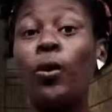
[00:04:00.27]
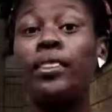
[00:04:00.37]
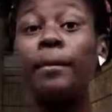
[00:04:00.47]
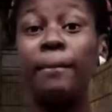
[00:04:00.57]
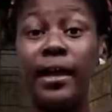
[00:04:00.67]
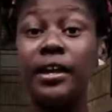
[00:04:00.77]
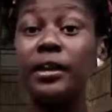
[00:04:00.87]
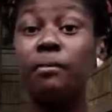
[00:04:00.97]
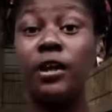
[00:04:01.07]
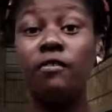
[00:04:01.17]
when they made
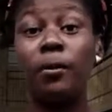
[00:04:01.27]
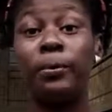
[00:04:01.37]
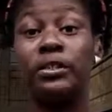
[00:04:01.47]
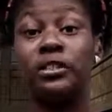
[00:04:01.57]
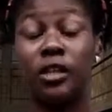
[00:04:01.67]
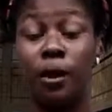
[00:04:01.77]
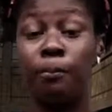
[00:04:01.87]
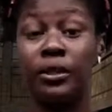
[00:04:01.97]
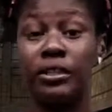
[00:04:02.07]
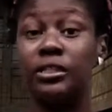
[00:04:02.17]
him give up his
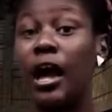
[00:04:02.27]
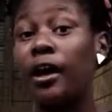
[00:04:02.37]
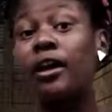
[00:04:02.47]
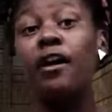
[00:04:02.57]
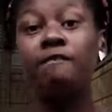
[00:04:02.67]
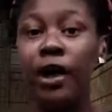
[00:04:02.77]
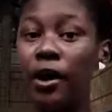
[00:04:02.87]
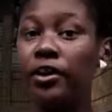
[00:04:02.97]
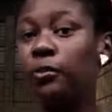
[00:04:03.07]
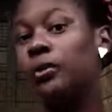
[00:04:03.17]
company stock,
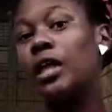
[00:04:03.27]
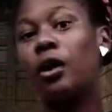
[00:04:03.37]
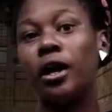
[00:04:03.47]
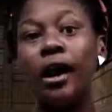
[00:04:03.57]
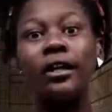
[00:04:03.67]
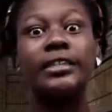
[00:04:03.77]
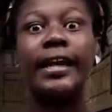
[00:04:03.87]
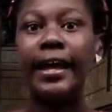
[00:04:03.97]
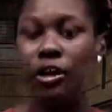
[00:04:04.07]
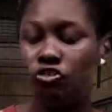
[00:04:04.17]
fired him without cause,
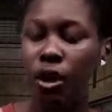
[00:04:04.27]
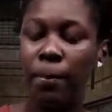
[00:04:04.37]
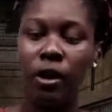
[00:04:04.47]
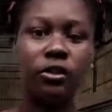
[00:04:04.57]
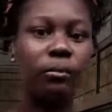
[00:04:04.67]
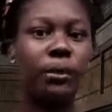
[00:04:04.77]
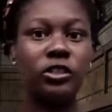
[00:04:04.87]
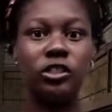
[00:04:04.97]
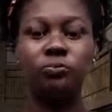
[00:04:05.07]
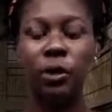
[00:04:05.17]
and drop out of the
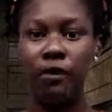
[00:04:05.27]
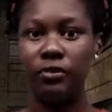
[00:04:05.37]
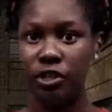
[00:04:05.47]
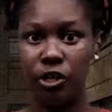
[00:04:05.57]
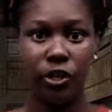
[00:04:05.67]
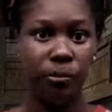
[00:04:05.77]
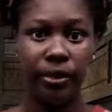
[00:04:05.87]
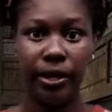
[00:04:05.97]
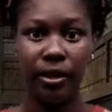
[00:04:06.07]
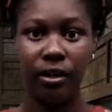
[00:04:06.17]
Bungie profit-sharing
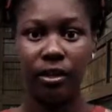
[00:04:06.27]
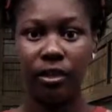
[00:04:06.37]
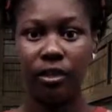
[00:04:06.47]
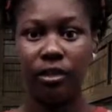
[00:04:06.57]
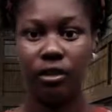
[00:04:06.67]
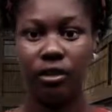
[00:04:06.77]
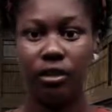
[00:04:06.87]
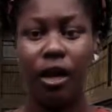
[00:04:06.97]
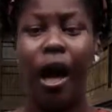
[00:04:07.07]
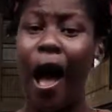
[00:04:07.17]
plan.
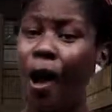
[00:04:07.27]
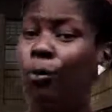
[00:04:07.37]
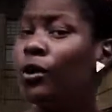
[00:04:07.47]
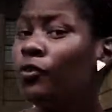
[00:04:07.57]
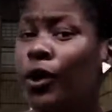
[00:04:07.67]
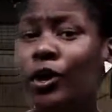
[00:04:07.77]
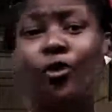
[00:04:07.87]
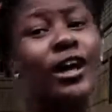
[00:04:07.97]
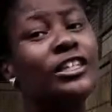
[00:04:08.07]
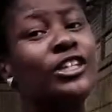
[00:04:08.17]
I would have went
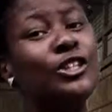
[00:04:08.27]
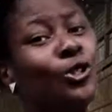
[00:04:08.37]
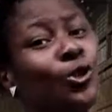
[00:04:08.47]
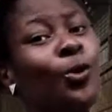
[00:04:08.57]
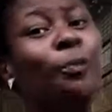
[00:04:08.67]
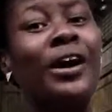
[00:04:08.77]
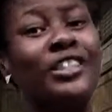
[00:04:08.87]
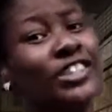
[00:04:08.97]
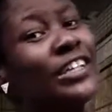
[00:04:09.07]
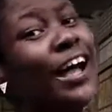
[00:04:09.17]
crazy too.
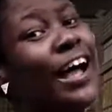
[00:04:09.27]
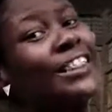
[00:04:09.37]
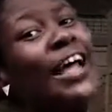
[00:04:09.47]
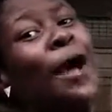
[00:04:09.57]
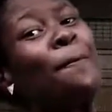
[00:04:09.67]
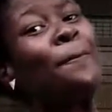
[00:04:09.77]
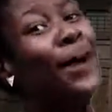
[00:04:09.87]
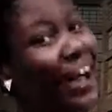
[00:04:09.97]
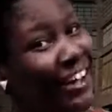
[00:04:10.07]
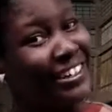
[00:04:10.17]
Bungie got that
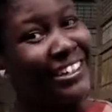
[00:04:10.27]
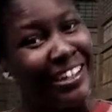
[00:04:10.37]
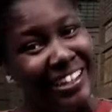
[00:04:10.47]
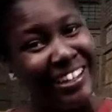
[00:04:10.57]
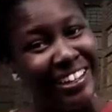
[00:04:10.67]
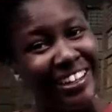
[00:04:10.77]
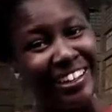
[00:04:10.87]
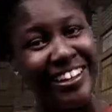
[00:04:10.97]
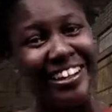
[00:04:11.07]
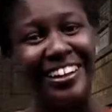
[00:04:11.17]

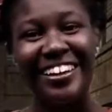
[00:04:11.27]
money.